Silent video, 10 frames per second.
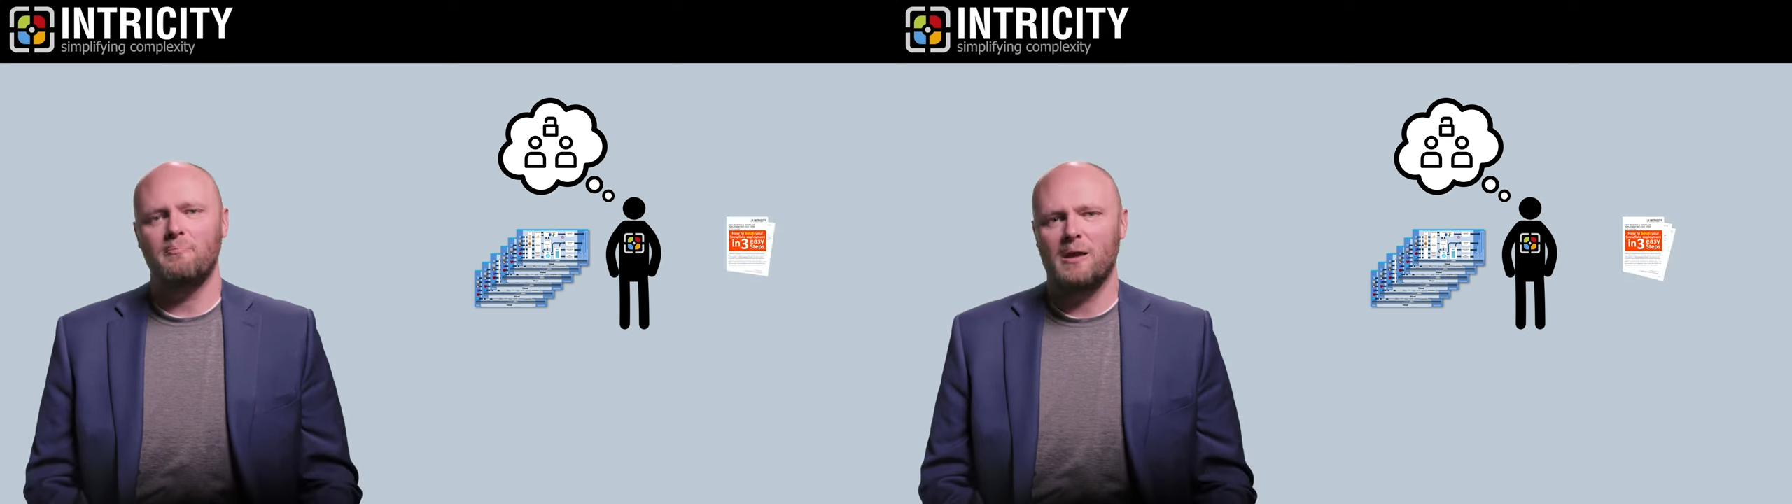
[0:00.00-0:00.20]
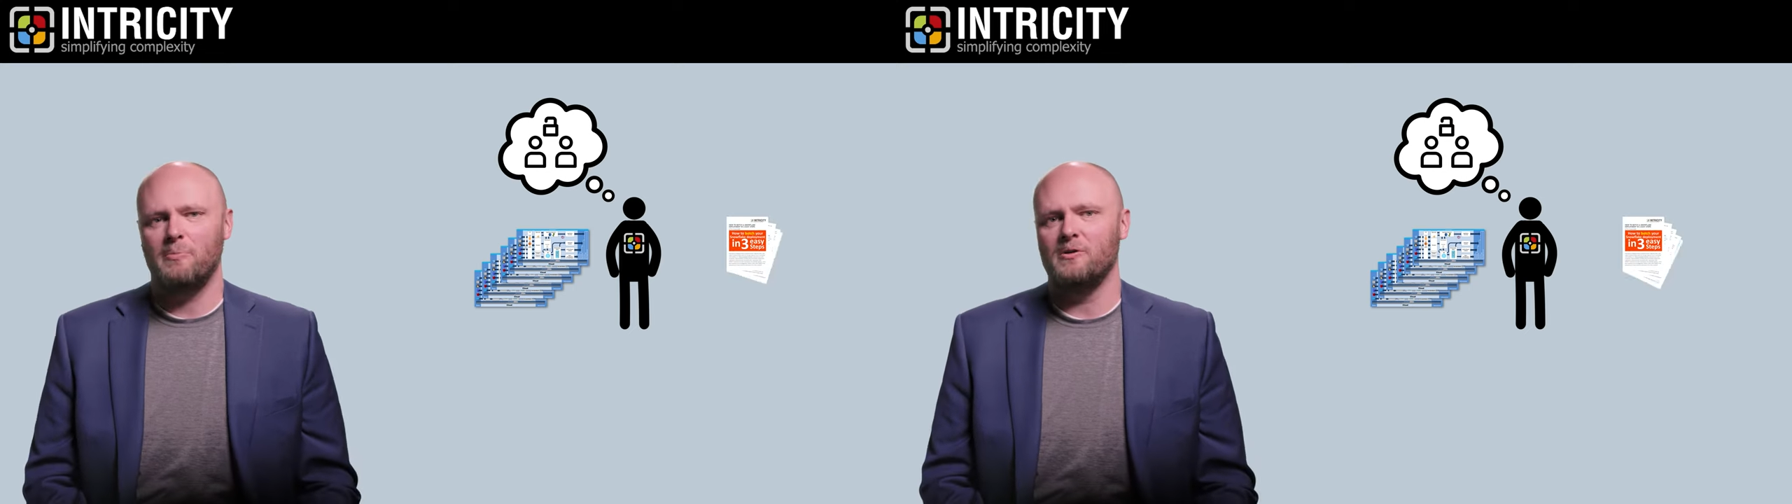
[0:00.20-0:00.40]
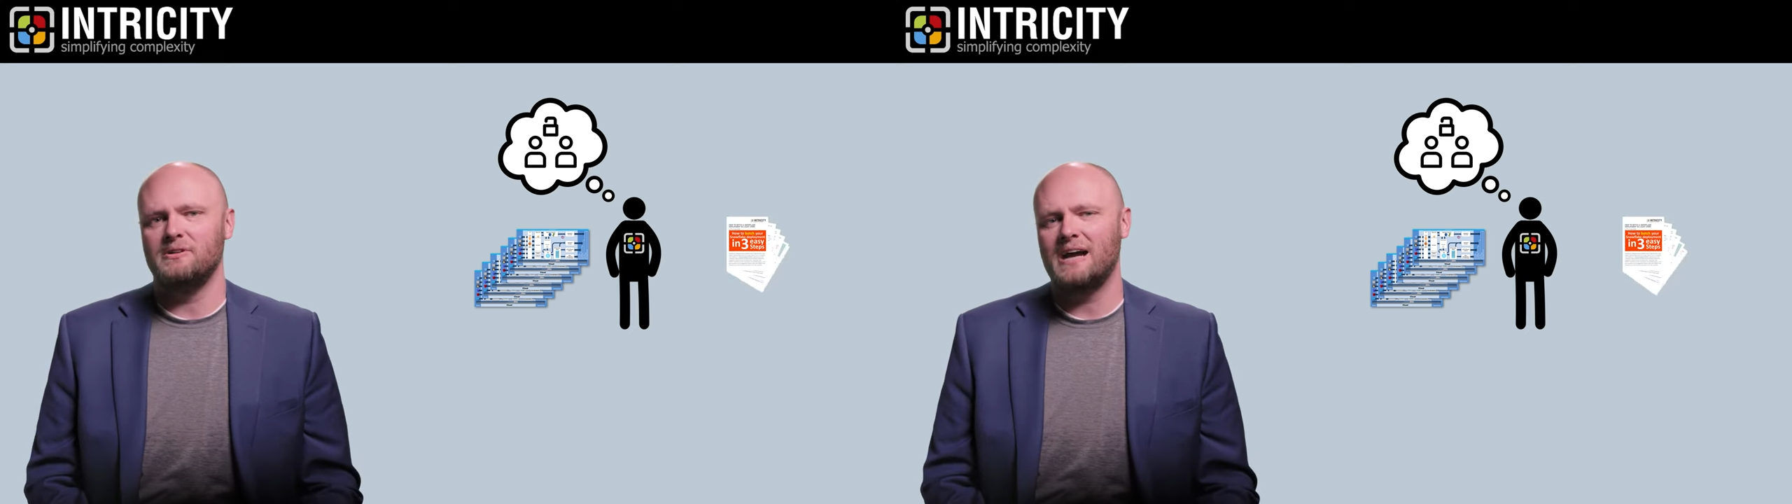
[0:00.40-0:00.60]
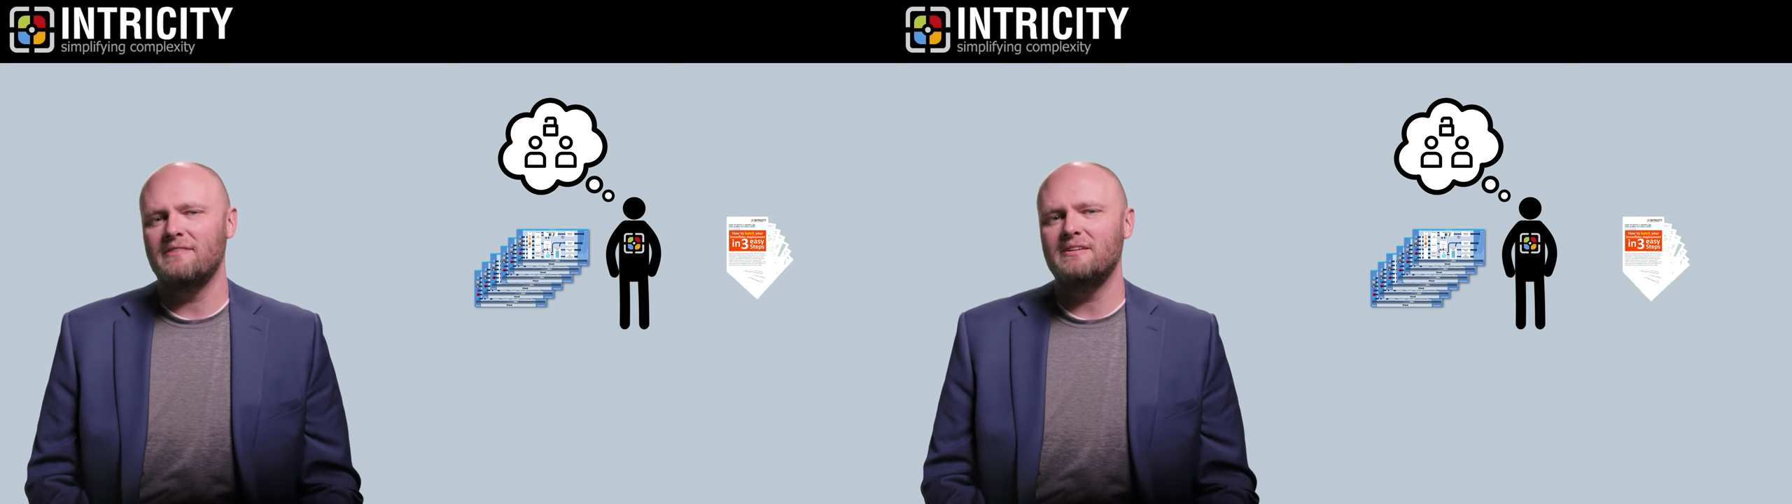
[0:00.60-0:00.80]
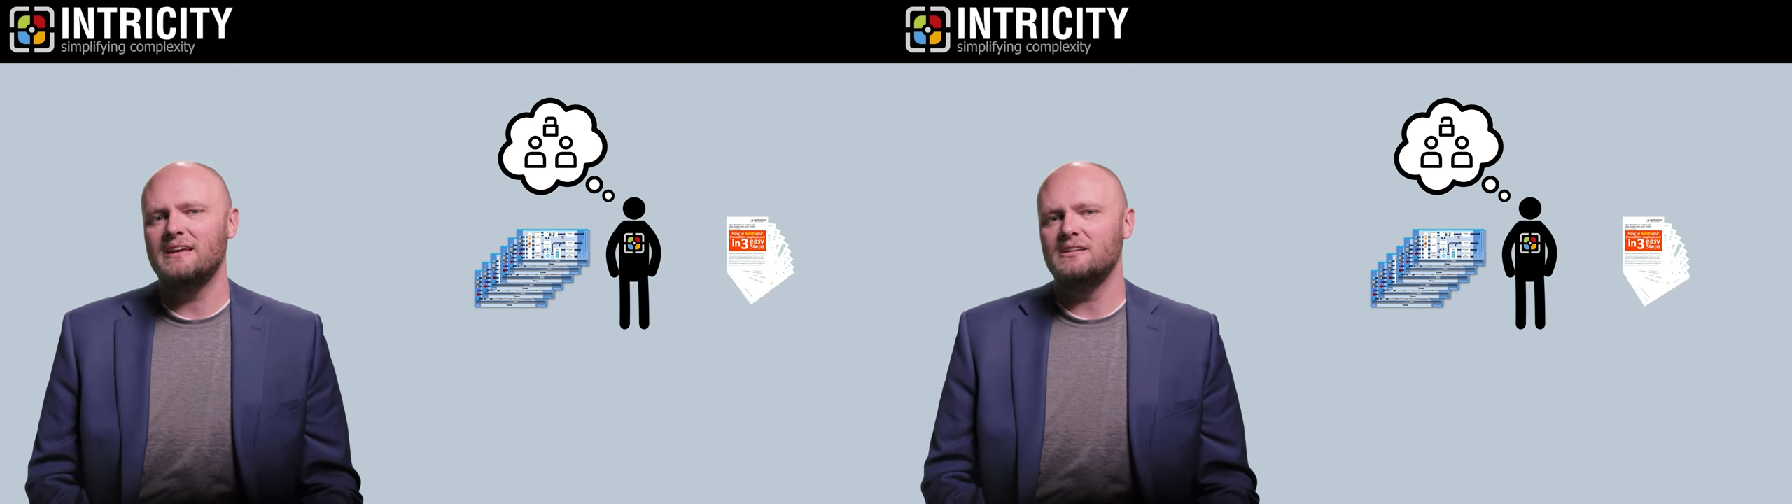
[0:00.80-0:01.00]
paper
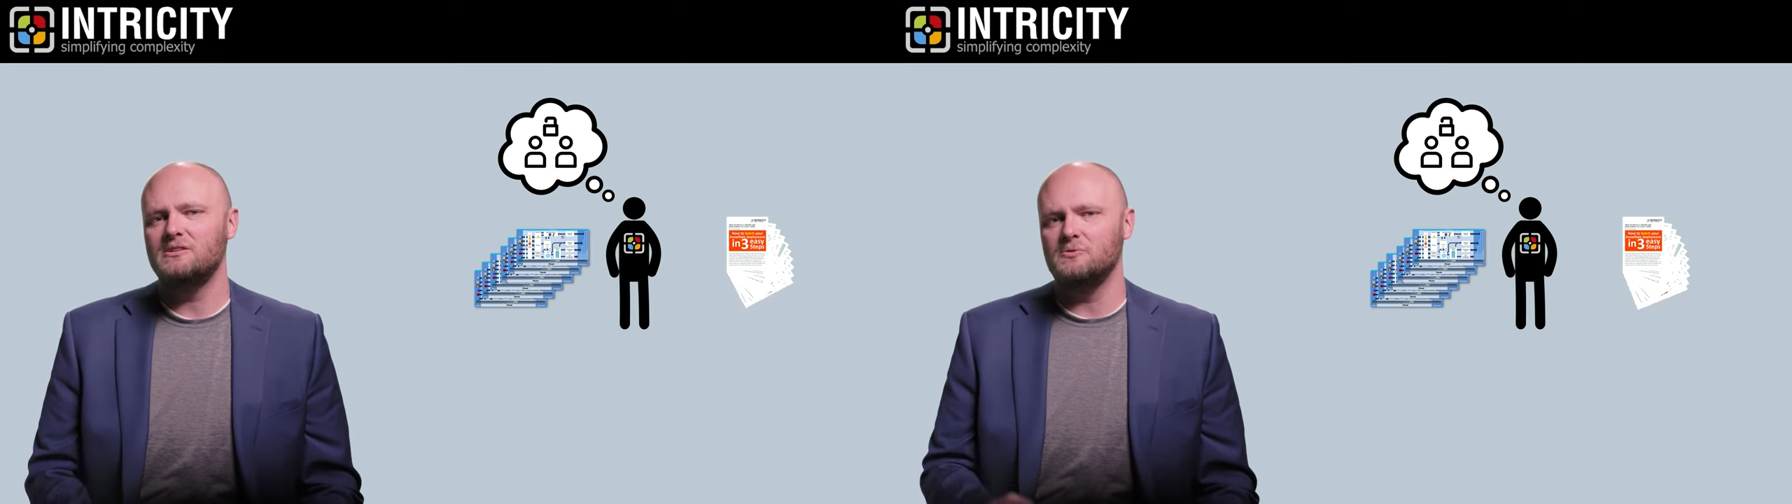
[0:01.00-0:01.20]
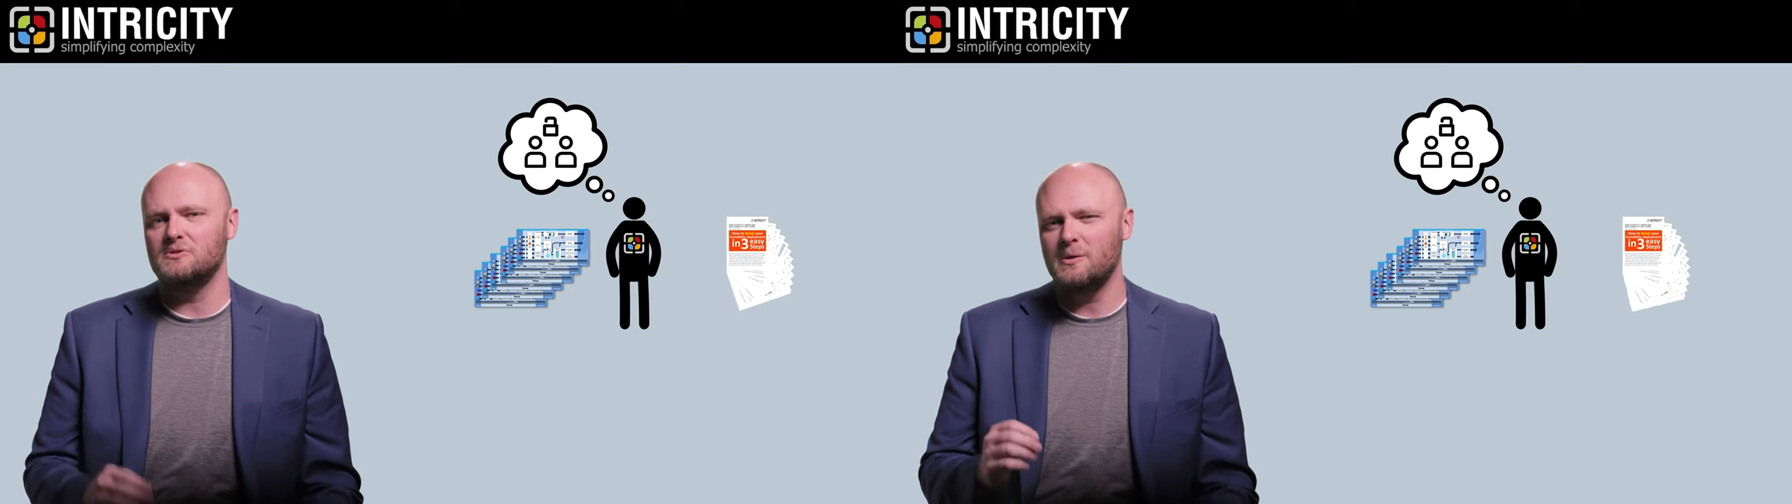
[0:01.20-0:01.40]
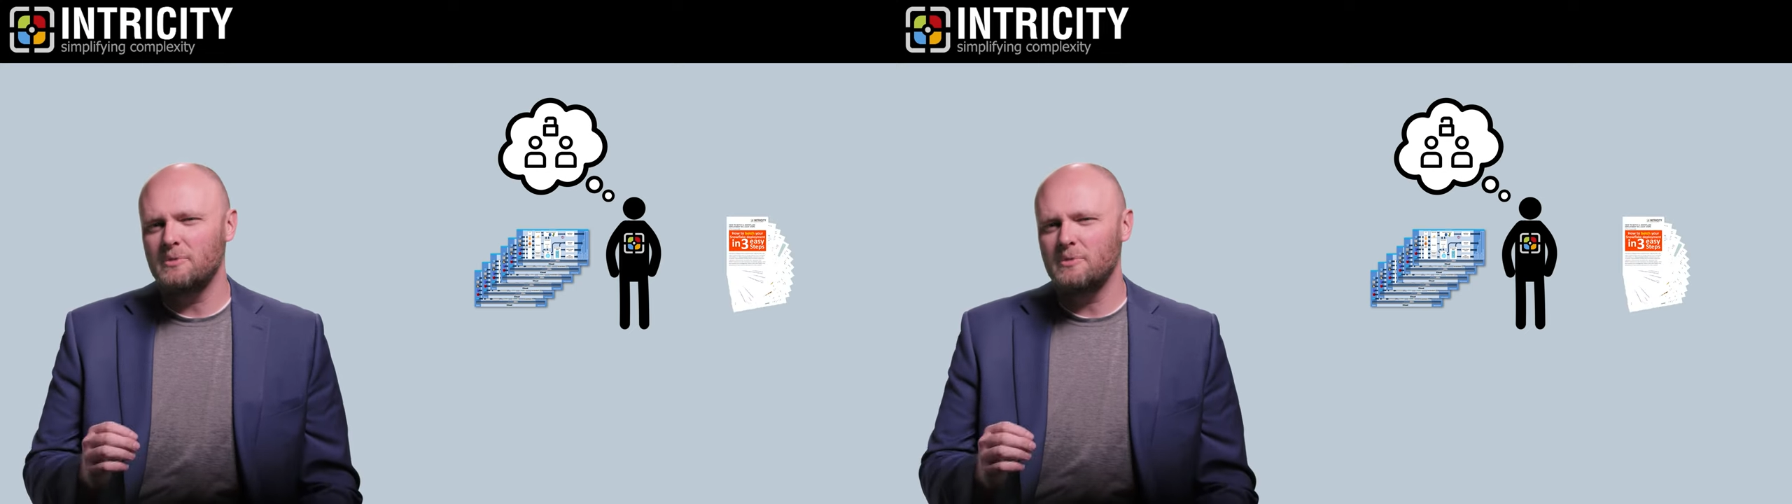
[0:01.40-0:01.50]
diving into some